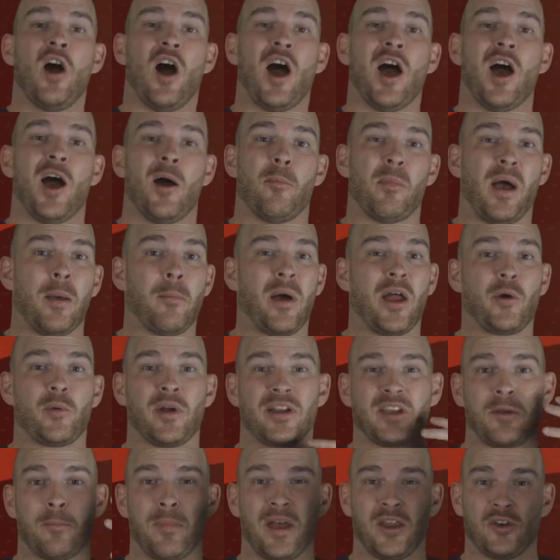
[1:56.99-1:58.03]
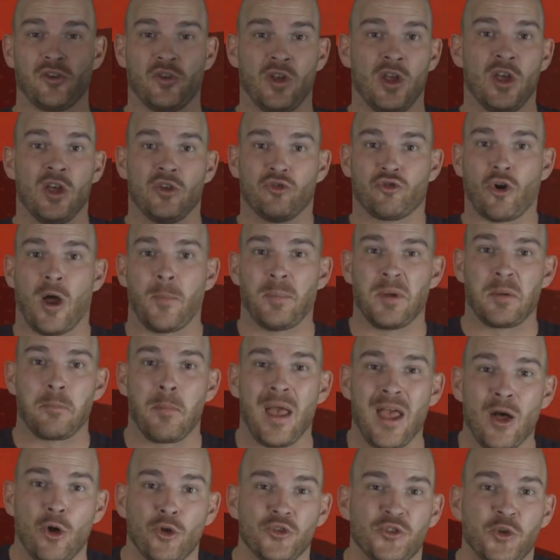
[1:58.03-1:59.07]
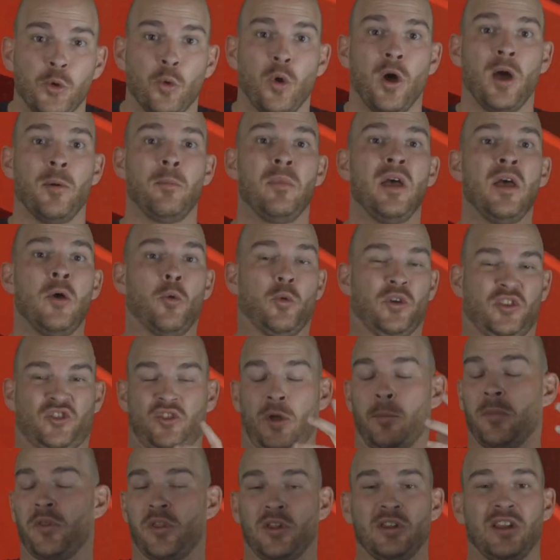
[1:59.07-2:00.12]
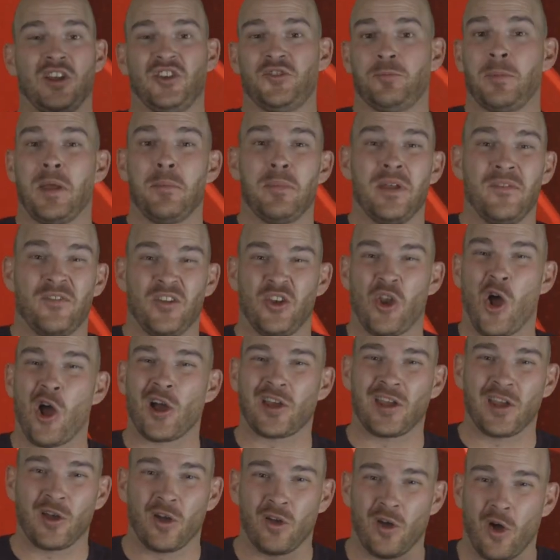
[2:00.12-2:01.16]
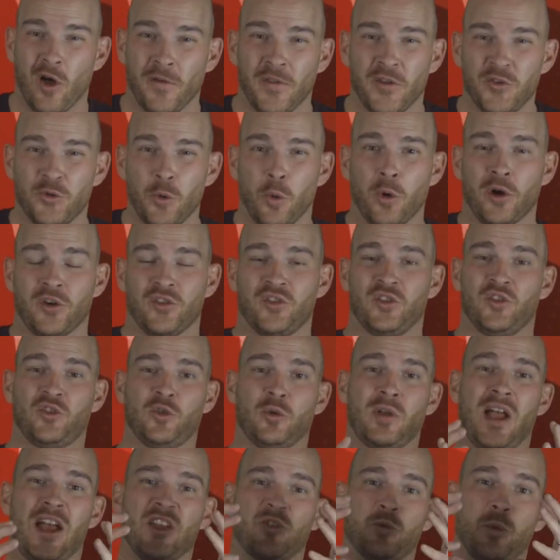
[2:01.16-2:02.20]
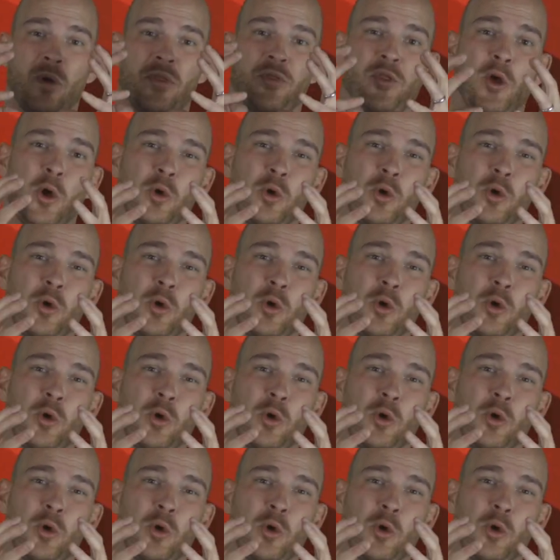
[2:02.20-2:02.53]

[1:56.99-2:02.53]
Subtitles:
I might recommend dropping mail to them. With some of the lists, maybe even knocking on the doors. So guys, with